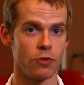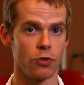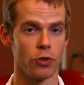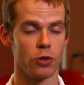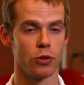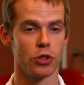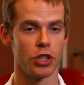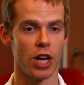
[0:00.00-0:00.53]
for
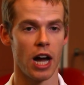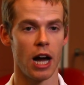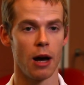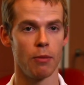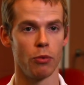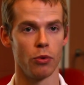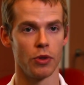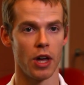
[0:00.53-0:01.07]
your
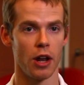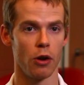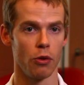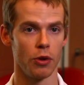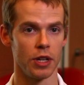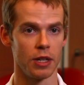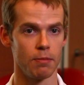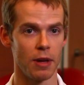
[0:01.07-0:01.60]
job will not
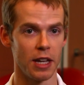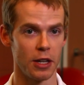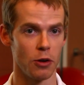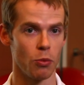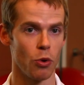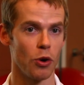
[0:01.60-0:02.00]
only make your